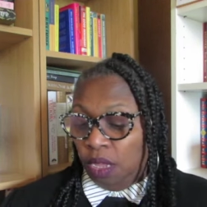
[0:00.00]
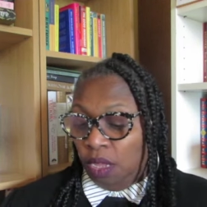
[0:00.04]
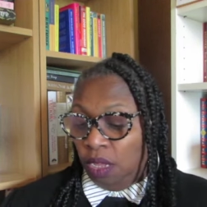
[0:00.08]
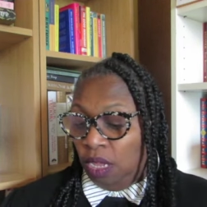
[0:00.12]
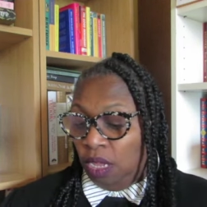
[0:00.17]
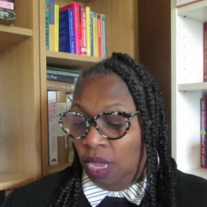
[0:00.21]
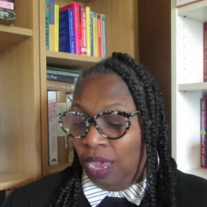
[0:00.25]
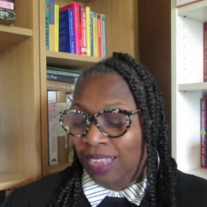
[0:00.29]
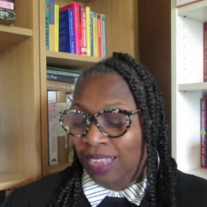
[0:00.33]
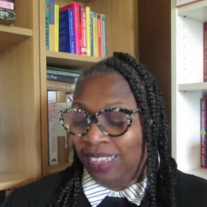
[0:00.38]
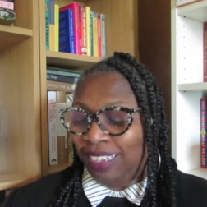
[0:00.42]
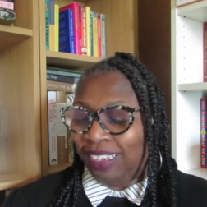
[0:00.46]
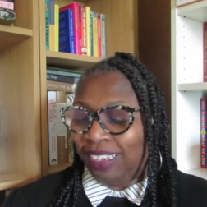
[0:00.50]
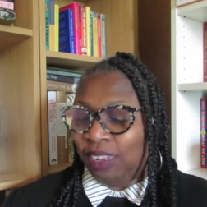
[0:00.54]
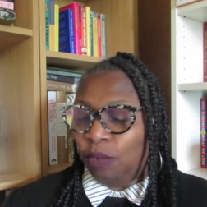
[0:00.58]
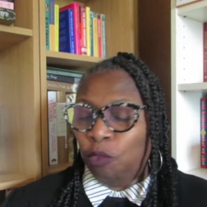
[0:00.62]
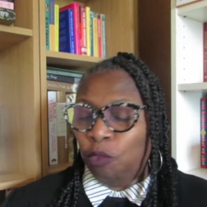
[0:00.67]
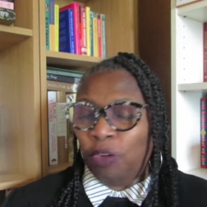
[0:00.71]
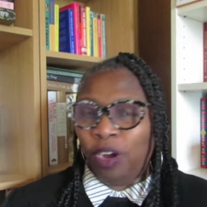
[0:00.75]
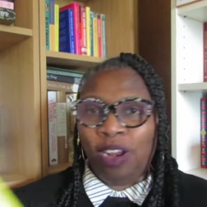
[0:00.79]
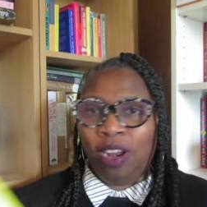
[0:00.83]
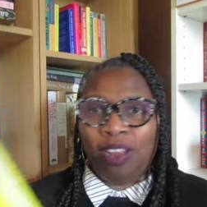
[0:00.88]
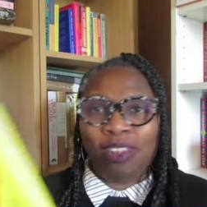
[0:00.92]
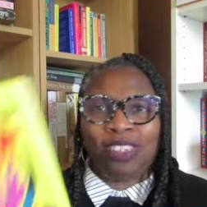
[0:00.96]
yeah,
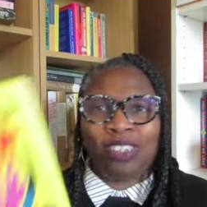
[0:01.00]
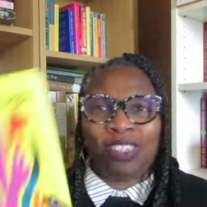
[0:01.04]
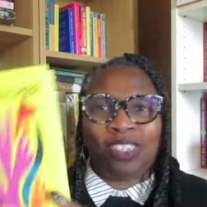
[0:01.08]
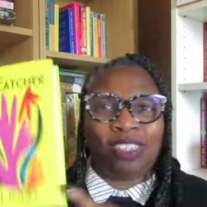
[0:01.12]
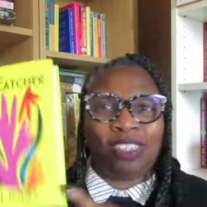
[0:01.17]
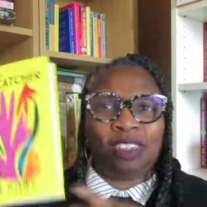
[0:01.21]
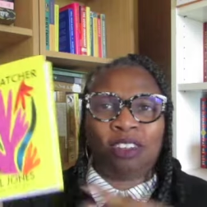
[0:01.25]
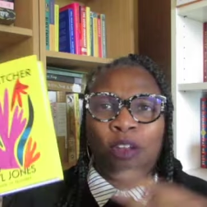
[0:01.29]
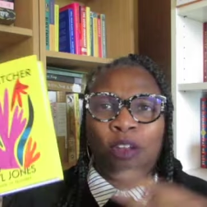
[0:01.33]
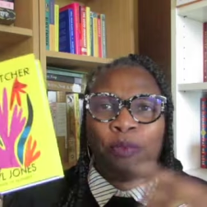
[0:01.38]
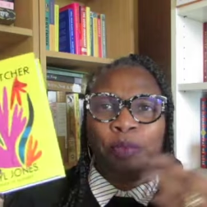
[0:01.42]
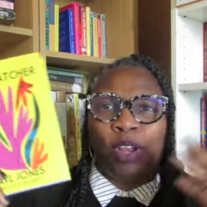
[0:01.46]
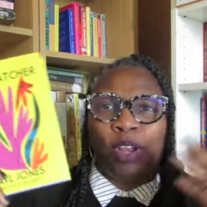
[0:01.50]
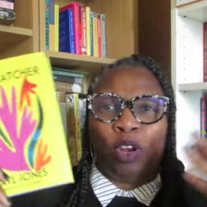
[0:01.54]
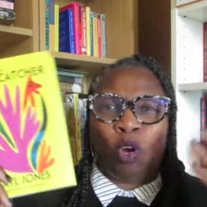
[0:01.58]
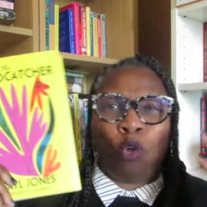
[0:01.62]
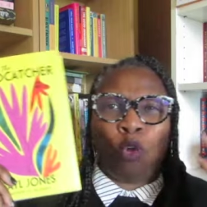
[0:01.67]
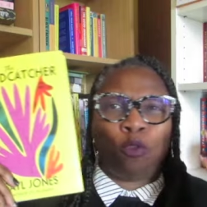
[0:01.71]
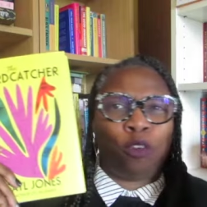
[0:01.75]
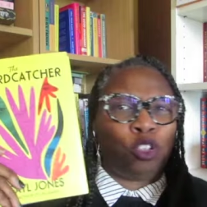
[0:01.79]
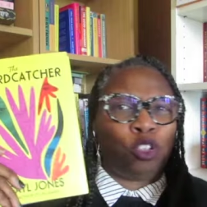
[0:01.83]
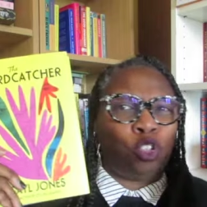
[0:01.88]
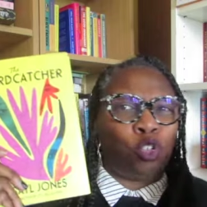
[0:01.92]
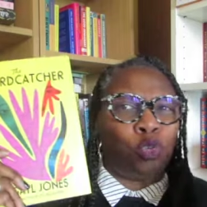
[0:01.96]
somewhere just a little bit
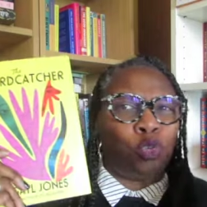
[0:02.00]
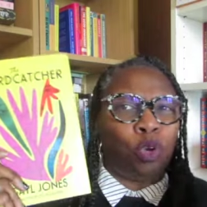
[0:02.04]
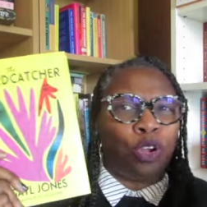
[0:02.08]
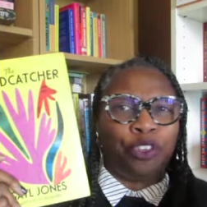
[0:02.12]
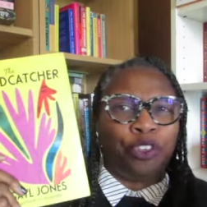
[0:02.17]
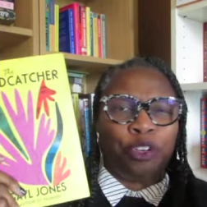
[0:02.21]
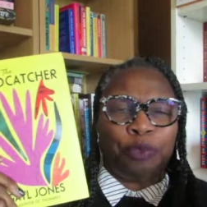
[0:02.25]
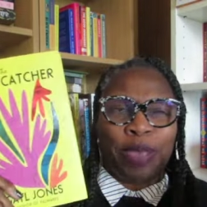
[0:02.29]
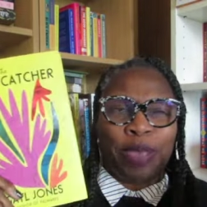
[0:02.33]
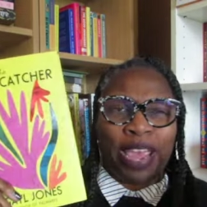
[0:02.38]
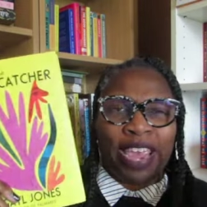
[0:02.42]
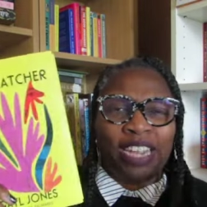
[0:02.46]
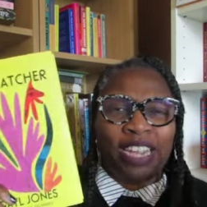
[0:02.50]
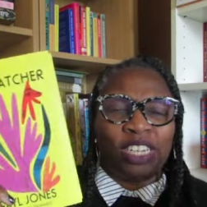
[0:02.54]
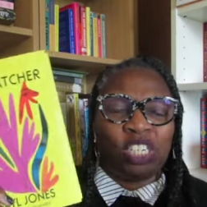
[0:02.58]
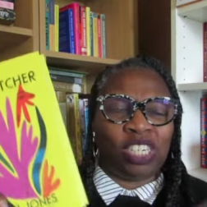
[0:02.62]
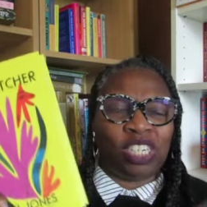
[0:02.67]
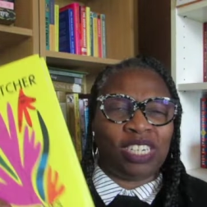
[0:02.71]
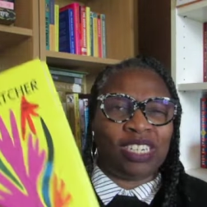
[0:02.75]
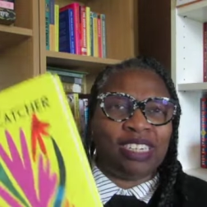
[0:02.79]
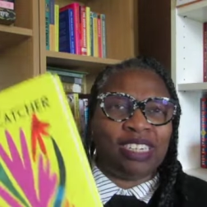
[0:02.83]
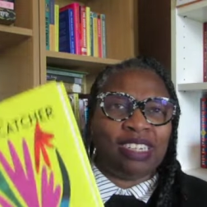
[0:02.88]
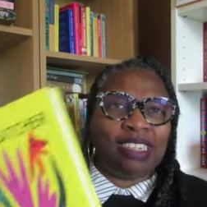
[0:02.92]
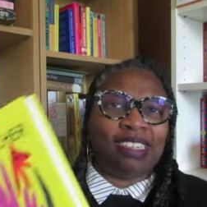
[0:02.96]
over 200
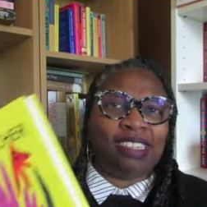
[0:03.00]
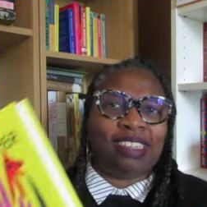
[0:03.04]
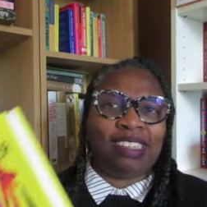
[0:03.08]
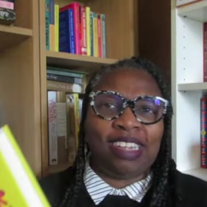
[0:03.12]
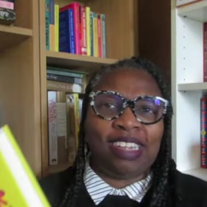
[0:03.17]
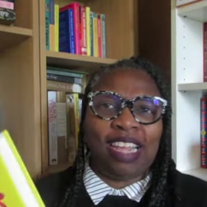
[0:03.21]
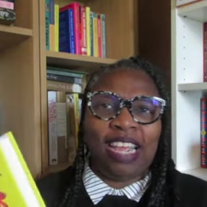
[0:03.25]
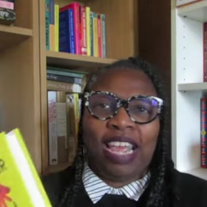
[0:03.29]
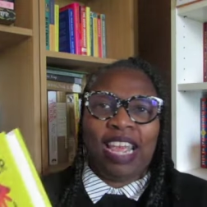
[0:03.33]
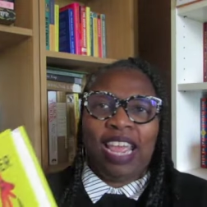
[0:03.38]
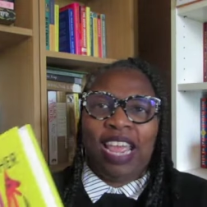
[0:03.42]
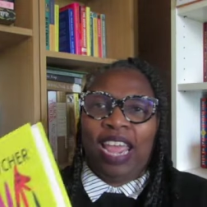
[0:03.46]
pages